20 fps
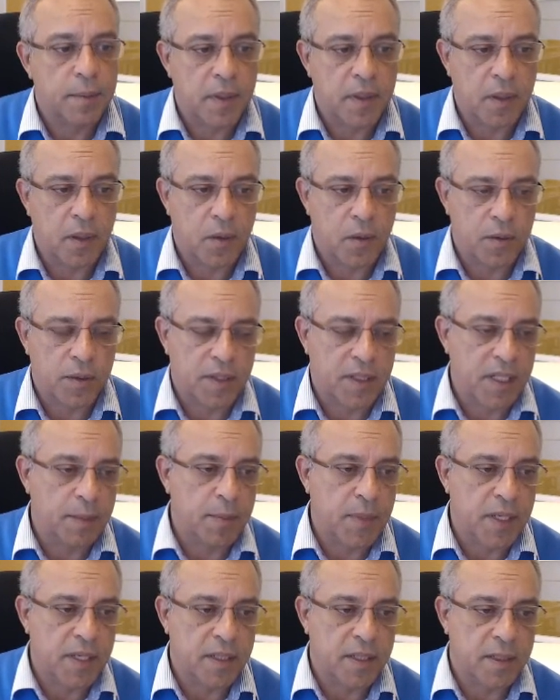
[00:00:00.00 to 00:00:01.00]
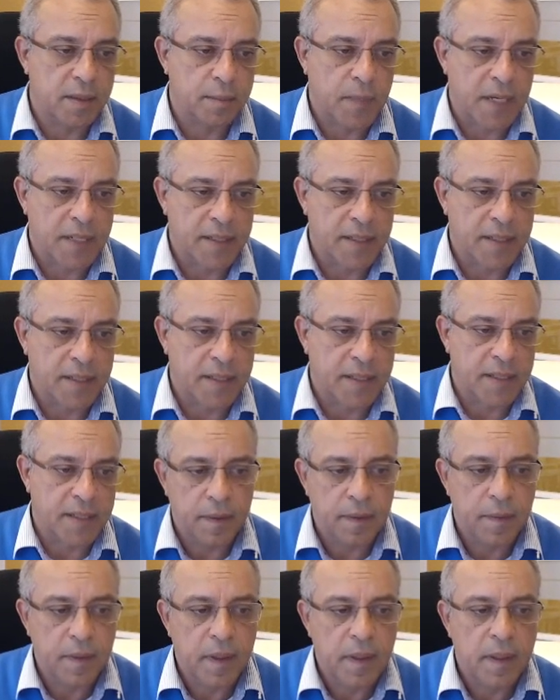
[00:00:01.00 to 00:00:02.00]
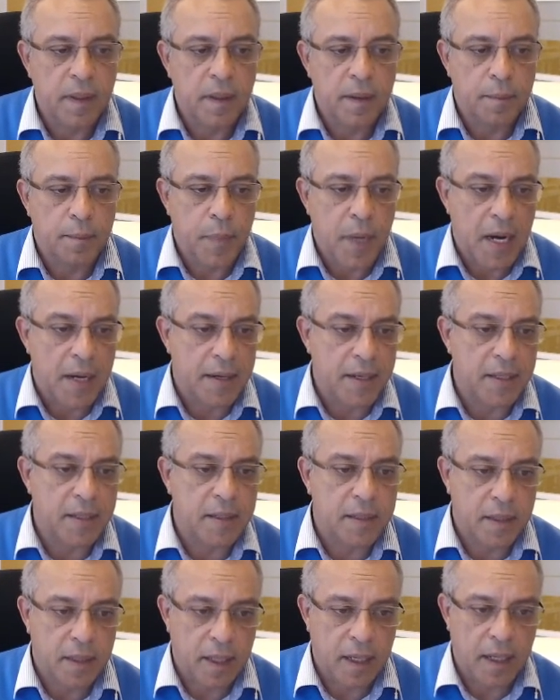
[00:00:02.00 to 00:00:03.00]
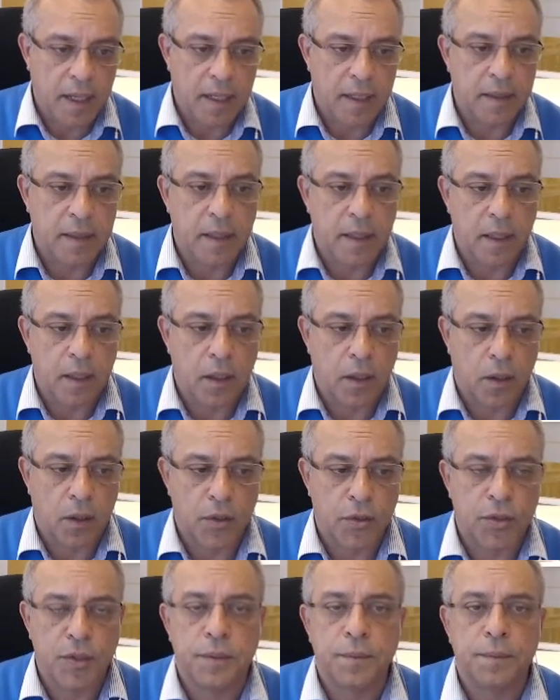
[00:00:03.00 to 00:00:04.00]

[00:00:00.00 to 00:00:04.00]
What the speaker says: and the course team is myself, Paris, and Large.